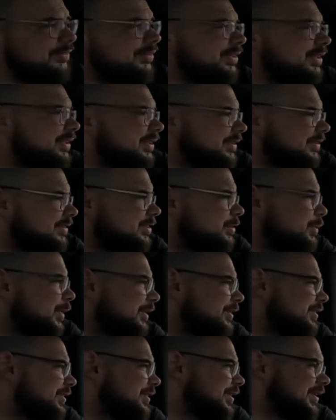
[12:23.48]
The
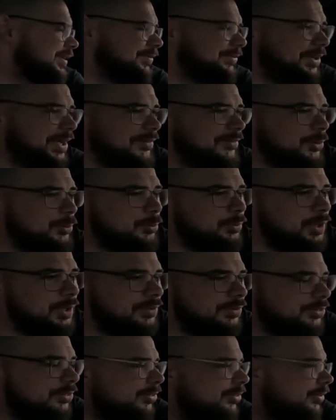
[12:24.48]
inspection didn't even have a
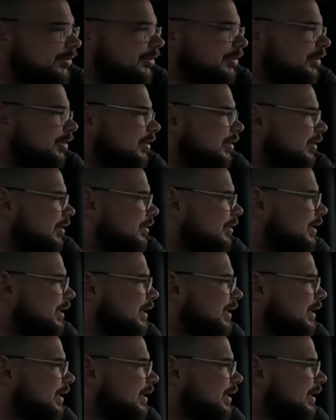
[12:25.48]
month on,